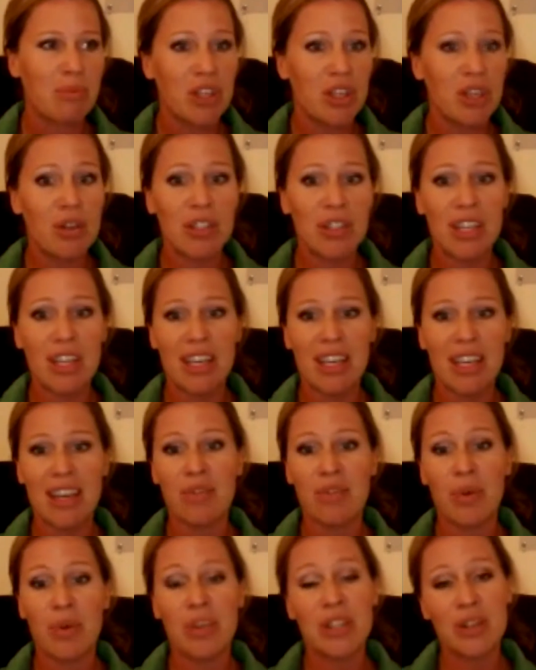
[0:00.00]
Usually
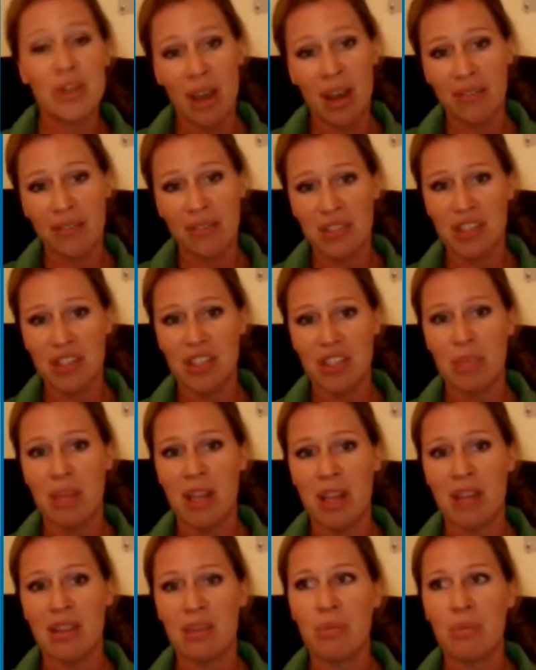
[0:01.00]
if we do have to
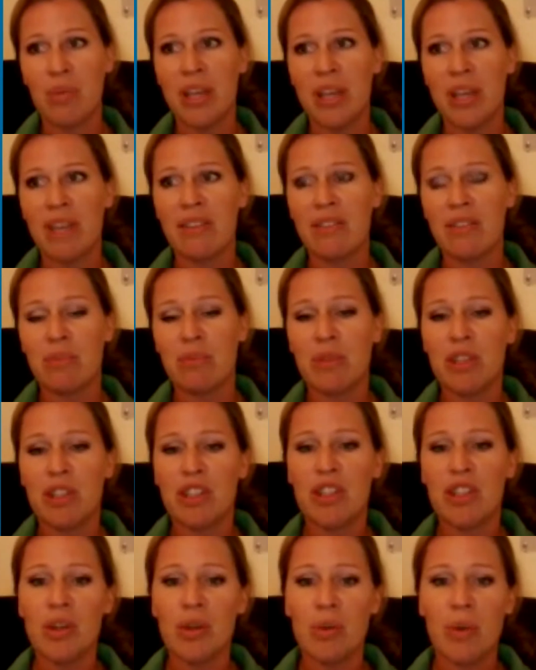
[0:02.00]
suspend them, we give them
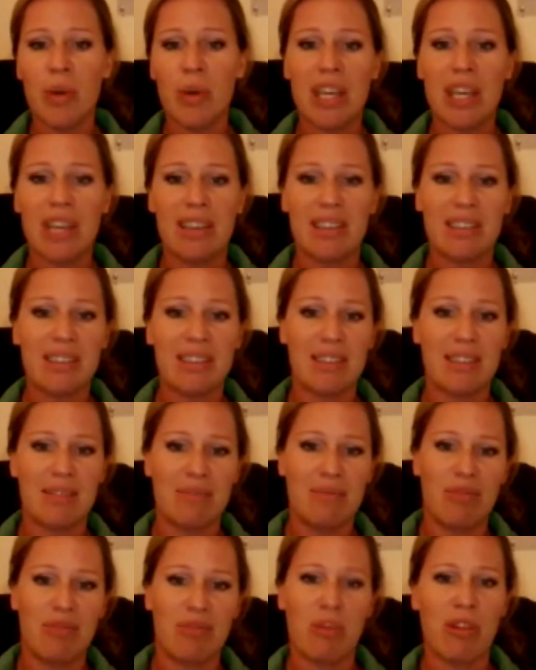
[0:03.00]
a 2 weeks
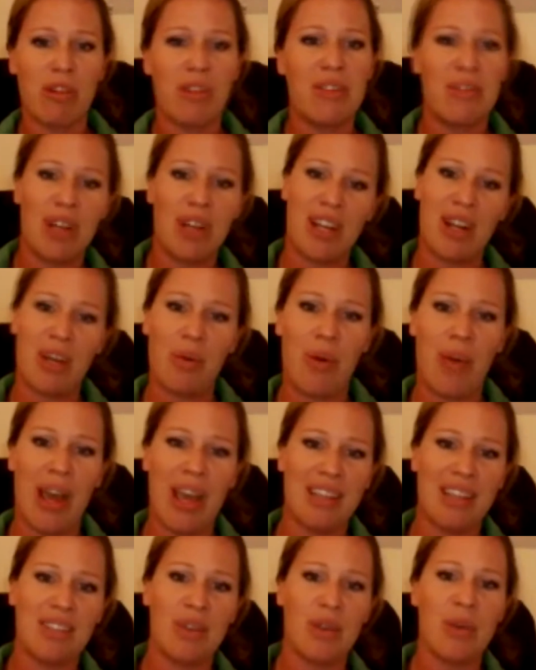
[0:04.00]
retrieval in a
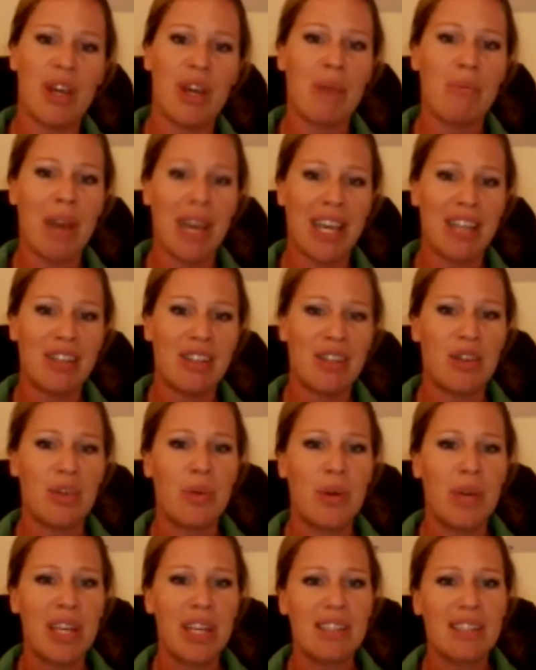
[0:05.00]
way. So we come back in
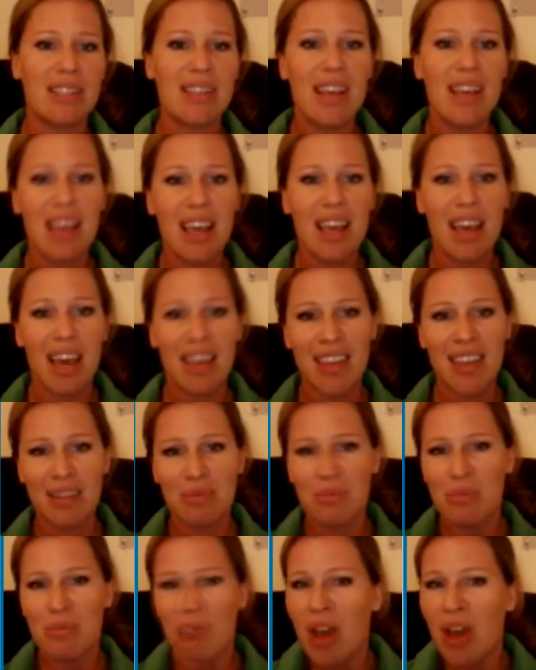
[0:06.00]
2 weeks and
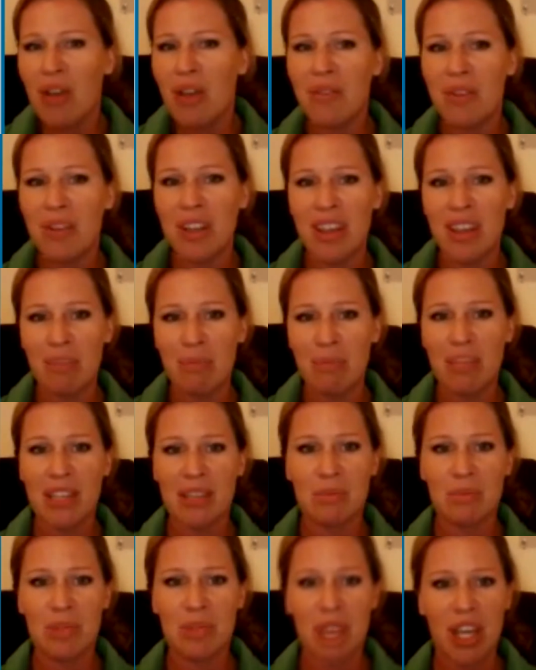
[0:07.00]
then hopefully they've
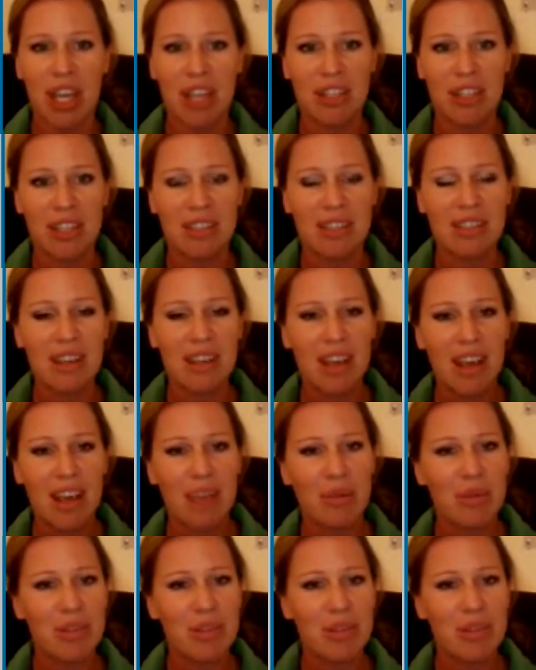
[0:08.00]
made some changes.